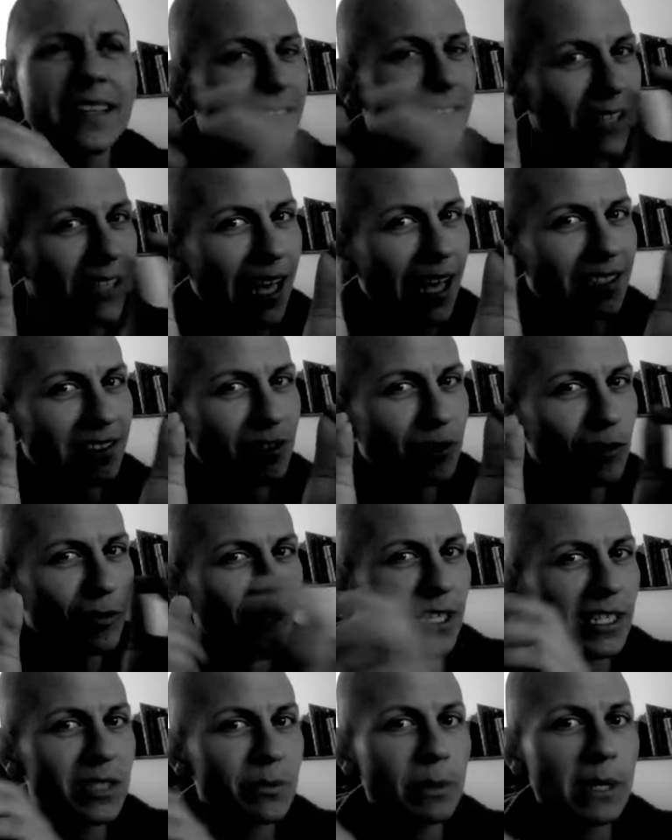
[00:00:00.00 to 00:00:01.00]
There's lots of
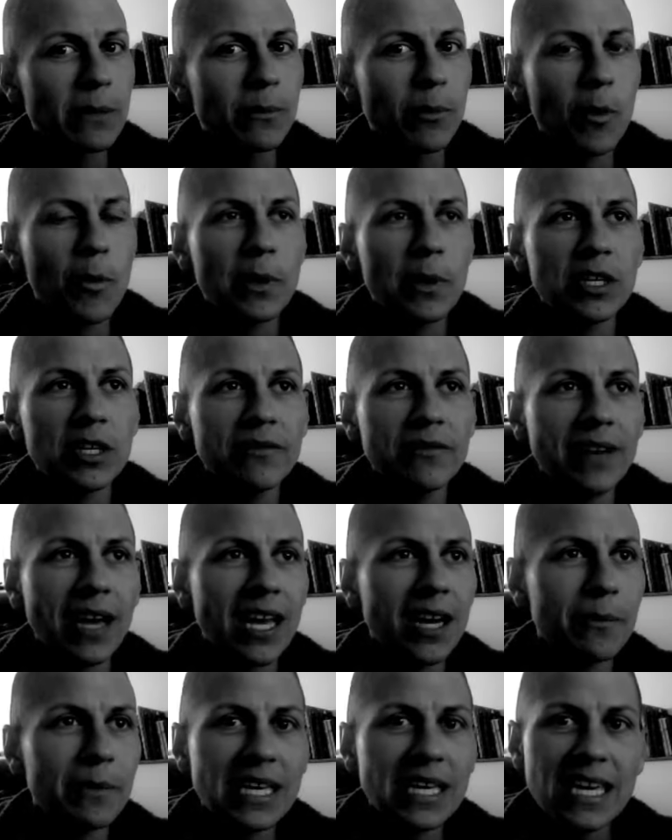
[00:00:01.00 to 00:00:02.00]
tricks, people, but you've
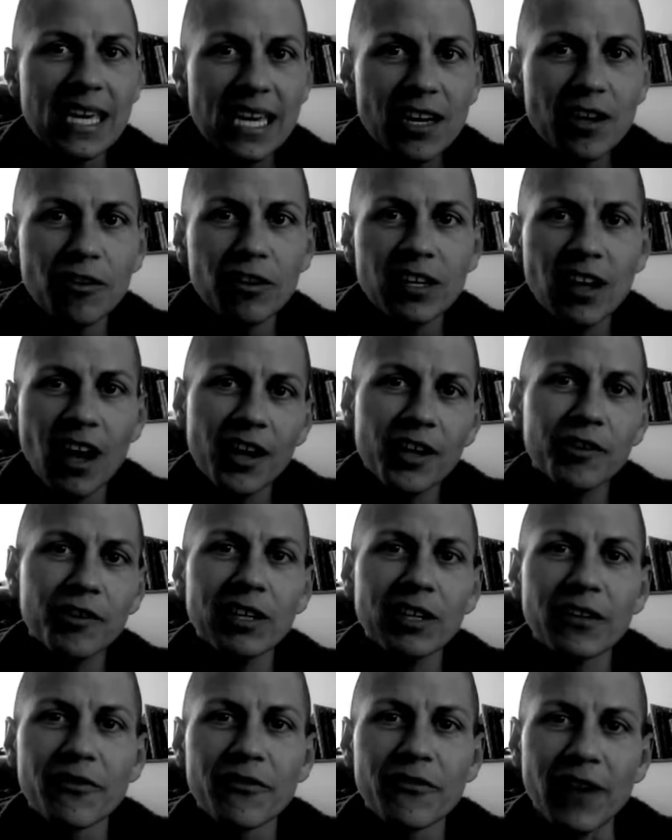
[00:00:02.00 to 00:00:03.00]
got to be eager and
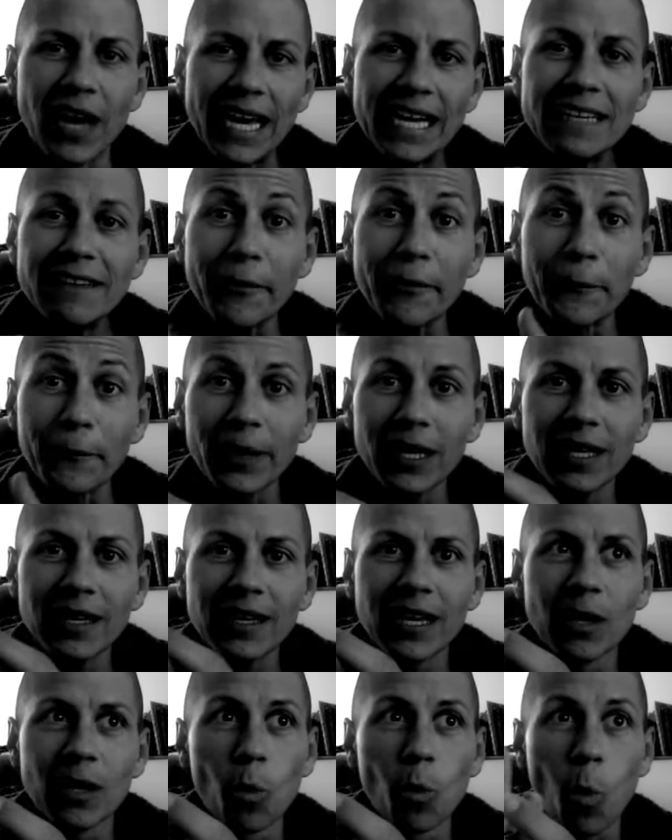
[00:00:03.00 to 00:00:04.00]
hungry to find them
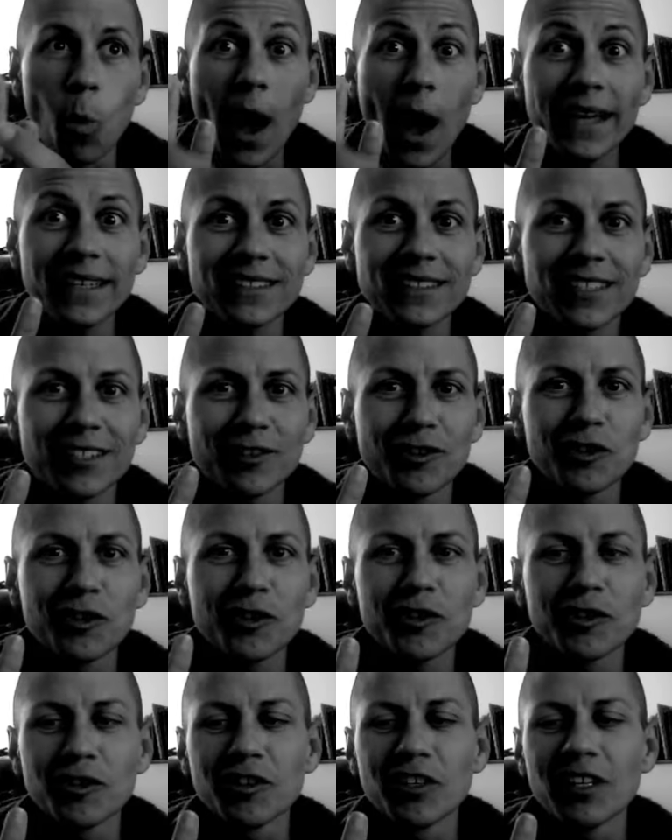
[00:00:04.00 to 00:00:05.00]
and want to
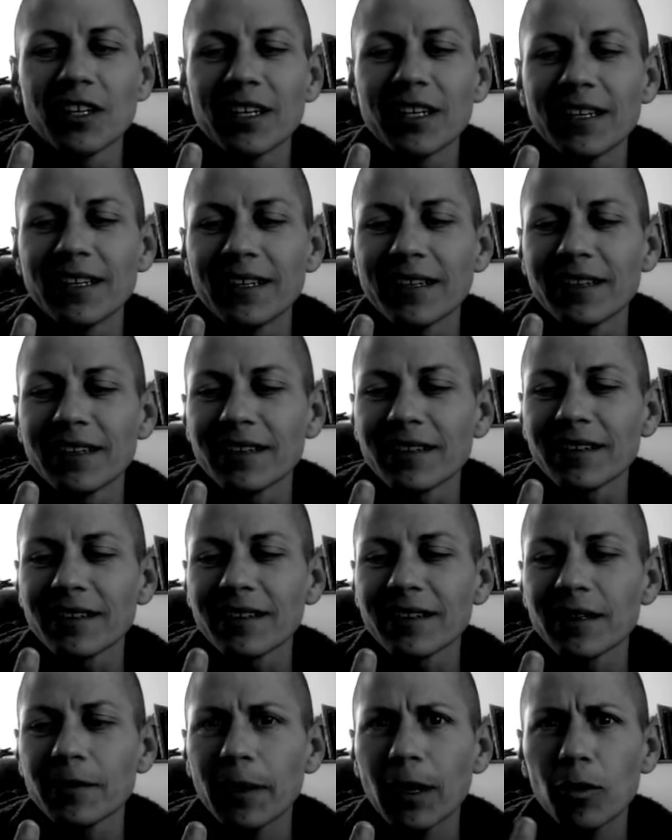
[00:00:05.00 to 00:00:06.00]
learn uh,
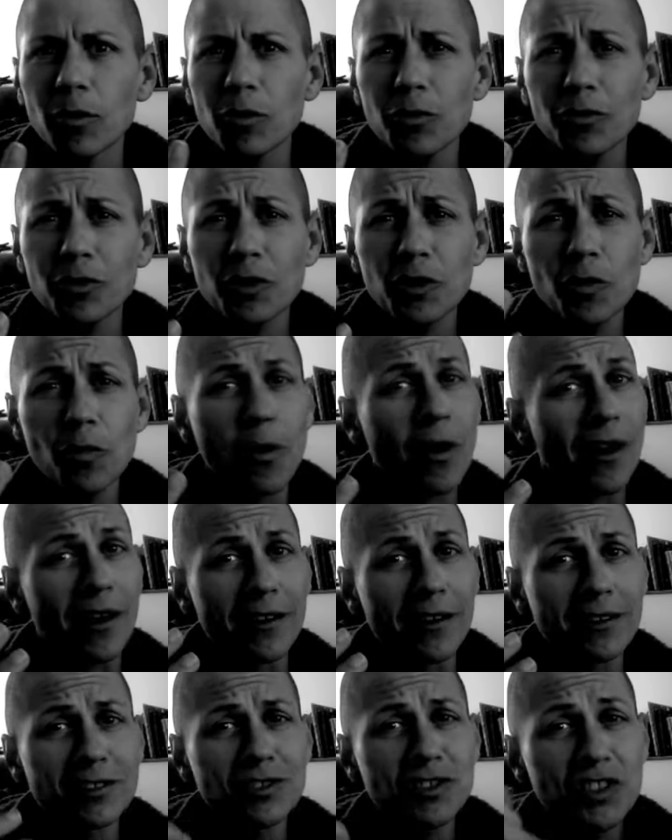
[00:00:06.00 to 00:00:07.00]
about who you
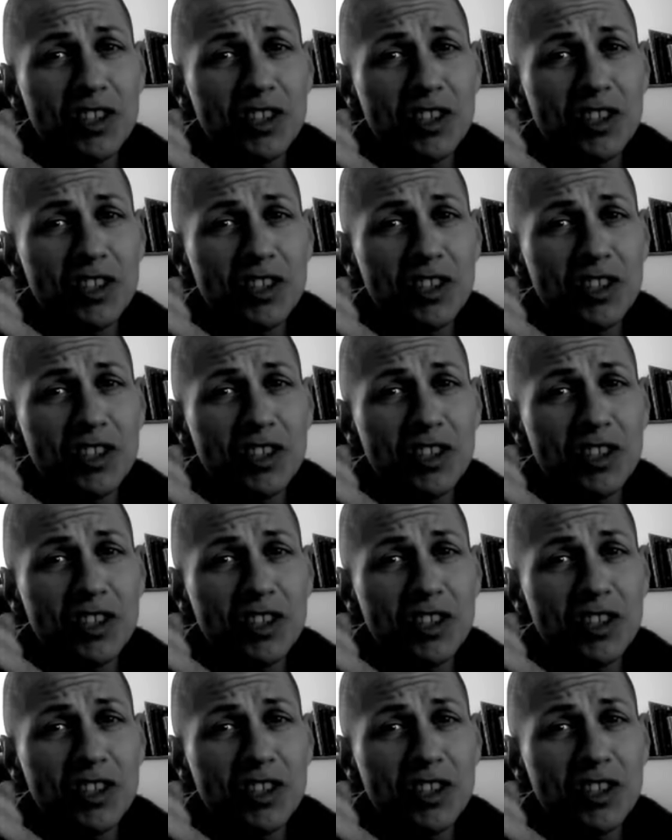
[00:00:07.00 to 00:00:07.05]
are,